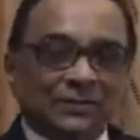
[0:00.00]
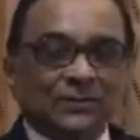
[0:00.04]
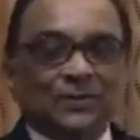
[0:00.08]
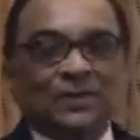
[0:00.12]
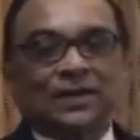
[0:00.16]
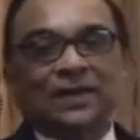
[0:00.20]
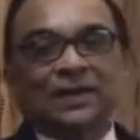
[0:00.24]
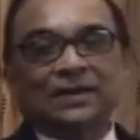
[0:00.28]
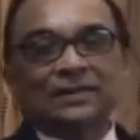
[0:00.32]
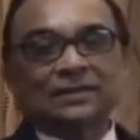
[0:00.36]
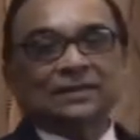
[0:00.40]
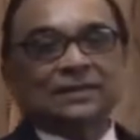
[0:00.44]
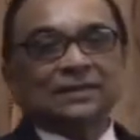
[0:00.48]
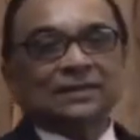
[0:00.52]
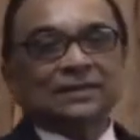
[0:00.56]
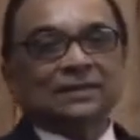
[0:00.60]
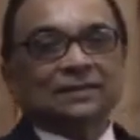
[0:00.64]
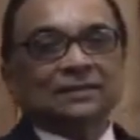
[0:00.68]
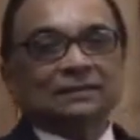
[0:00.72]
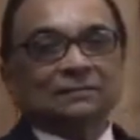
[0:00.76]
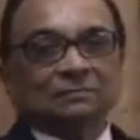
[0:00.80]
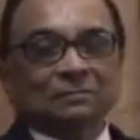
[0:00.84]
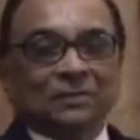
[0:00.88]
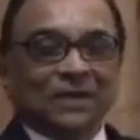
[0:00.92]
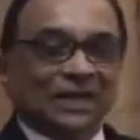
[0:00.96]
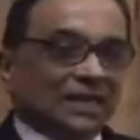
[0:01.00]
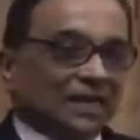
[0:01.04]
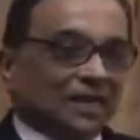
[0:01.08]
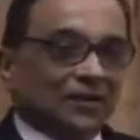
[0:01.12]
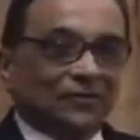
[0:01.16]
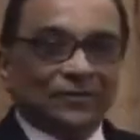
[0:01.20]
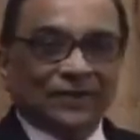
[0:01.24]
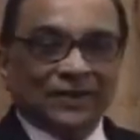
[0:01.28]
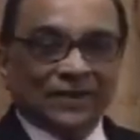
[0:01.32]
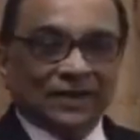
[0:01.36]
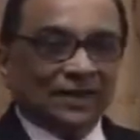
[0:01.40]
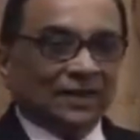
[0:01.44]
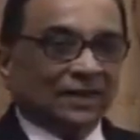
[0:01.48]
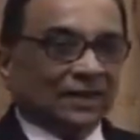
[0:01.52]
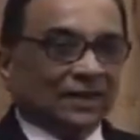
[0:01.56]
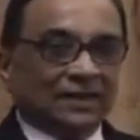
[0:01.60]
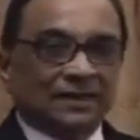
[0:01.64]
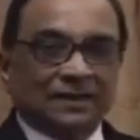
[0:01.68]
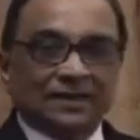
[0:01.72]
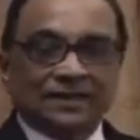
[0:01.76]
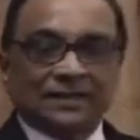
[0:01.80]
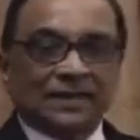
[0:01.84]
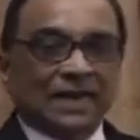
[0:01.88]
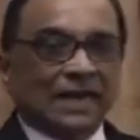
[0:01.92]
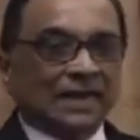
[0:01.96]
well as in many African
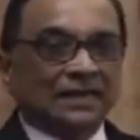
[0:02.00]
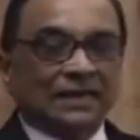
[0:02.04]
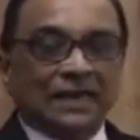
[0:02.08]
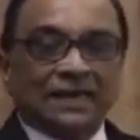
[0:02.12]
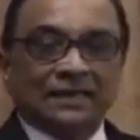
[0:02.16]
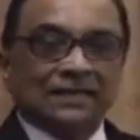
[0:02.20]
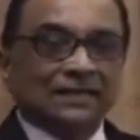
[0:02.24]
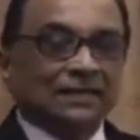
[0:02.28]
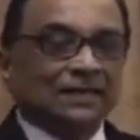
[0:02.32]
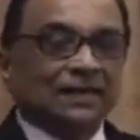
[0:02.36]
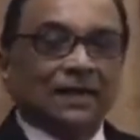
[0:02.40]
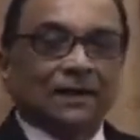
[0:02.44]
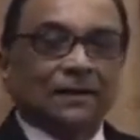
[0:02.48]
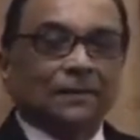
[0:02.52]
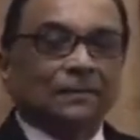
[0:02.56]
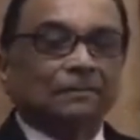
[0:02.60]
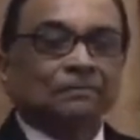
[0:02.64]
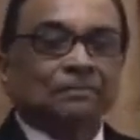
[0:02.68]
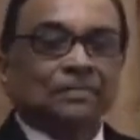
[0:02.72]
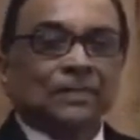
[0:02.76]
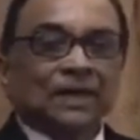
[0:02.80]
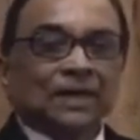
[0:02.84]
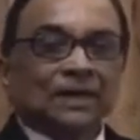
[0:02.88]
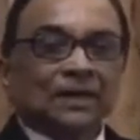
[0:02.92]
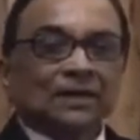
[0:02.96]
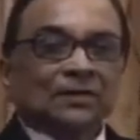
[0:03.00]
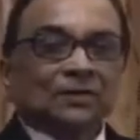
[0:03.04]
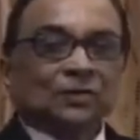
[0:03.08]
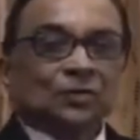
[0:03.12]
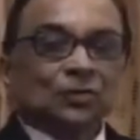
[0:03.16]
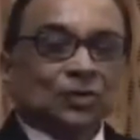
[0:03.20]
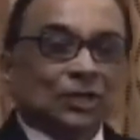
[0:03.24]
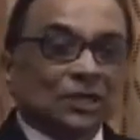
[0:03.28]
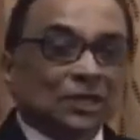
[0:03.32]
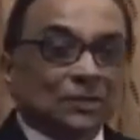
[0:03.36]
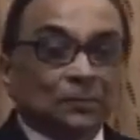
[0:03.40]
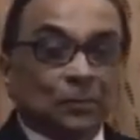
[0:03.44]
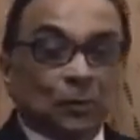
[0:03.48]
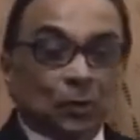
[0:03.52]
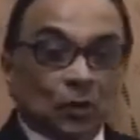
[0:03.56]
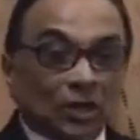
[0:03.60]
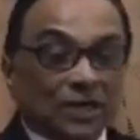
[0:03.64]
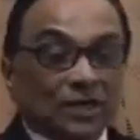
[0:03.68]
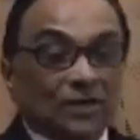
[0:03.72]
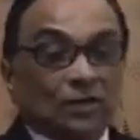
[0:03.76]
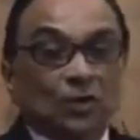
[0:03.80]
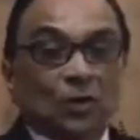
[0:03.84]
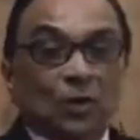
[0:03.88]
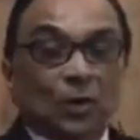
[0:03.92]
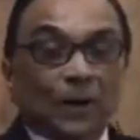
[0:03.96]
countries like Nigeria. So this
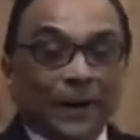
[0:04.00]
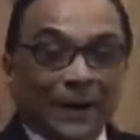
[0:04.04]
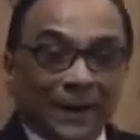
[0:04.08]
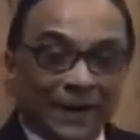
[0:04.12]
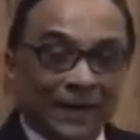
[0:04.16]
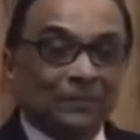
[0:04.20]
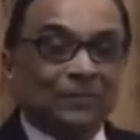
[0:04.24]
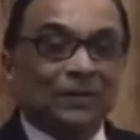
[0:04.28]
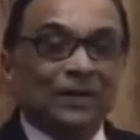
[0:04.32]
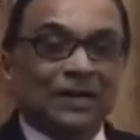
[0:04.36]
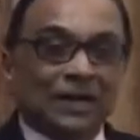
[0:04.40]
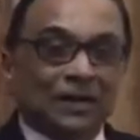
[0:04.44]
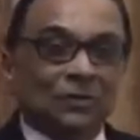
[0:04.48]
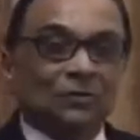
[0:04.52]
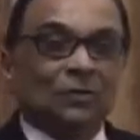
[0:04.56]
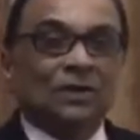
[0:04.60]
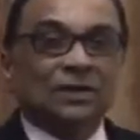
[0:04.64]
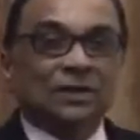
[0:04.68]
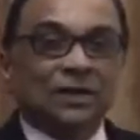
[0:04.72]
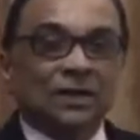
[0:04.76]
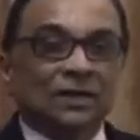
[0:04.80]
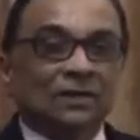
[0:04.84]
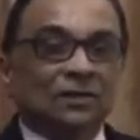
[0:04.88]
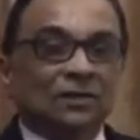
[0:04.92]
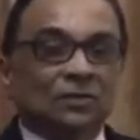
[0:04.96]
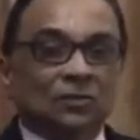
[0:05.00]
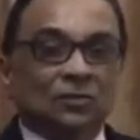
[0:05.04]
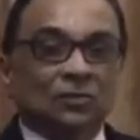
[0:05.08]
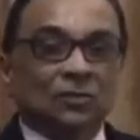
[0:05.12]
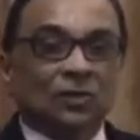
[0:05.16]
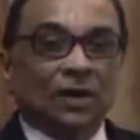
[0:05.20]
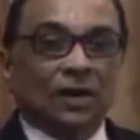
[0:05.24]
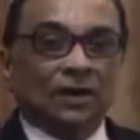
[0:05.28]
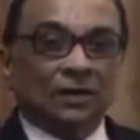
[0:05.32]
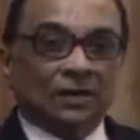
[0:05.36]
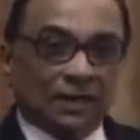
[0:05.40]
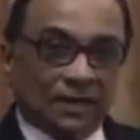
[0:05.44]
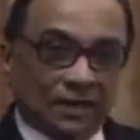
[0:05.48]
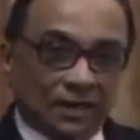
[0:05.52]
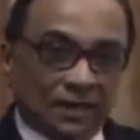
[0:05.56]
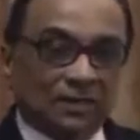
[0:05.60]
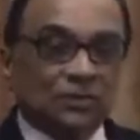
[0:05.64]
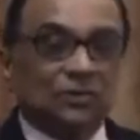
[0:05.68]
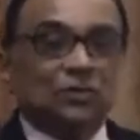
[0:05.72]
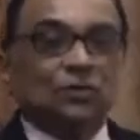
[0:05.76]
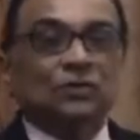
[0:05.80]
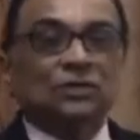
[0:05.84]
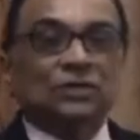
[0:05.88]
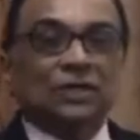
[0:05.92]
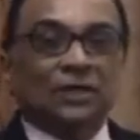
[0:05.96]
potato can be converted into alternate
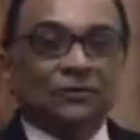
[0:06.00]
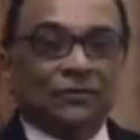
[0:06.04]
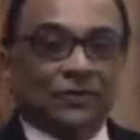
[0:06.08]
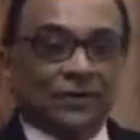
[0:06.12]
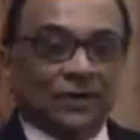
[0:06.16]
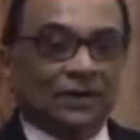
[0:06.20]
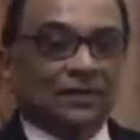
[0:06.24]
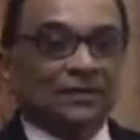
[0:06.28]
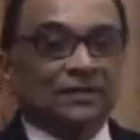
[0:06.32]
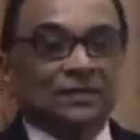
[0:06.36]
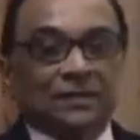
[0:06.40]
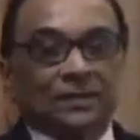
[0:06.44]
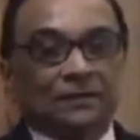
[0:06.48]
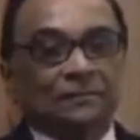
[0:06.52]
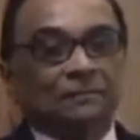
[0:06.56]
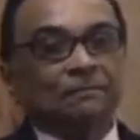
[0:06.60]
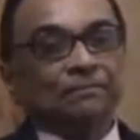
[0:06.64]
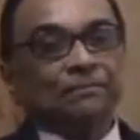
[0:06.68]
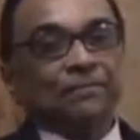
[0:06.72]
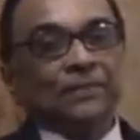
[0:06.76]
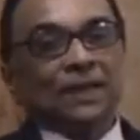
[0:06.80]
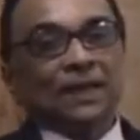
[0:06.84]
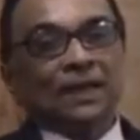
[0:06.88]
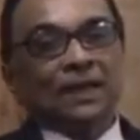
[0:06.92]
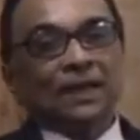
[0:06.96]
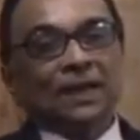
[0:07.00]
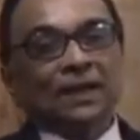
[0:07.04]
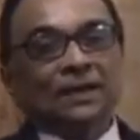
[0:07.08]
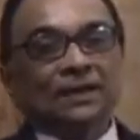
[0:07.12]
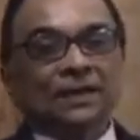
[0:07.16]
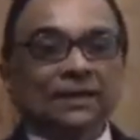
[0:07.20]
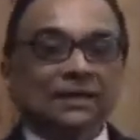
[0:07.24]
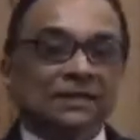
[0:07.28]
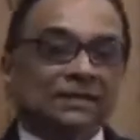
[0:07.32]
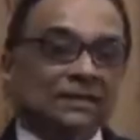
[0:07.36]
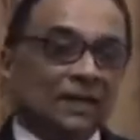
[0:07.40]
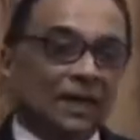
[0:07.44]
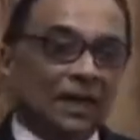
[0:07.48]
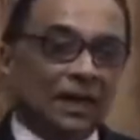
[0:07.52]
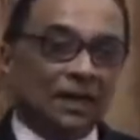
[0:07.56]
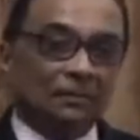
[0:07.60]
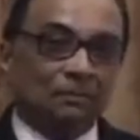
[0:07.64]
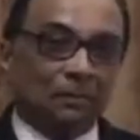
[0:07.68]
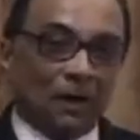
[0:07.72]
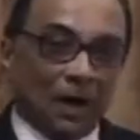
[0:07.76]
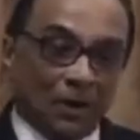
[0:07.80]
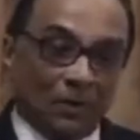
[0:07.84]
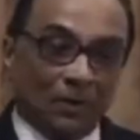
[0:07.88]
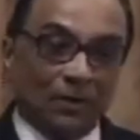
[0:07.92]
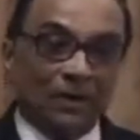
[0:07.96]
source of energy and that is called
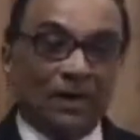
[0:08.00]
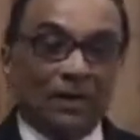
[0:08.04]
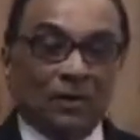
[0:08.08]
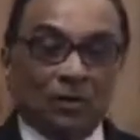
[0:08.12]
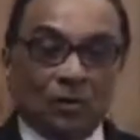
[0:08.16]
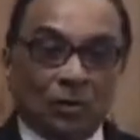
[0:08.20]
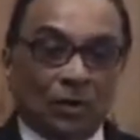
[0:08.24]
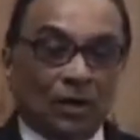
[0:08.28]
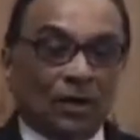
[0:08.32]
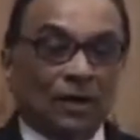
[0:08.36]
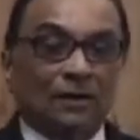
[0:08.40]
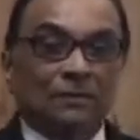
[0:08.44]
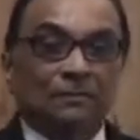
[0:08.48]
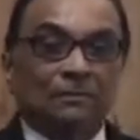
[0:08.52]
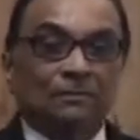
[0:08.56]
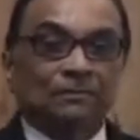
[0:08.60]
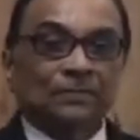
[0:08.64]
power alcohol